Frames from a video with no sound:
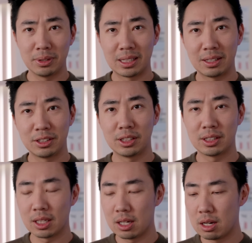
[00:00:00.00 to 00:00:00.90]

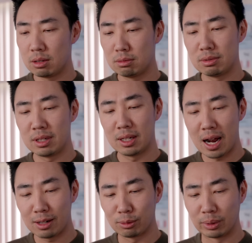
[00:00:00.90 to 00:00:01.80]
Intelligence, though,
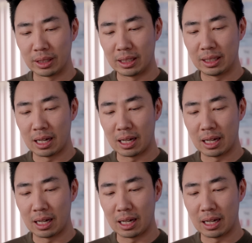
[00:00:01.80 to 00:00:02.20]
not really.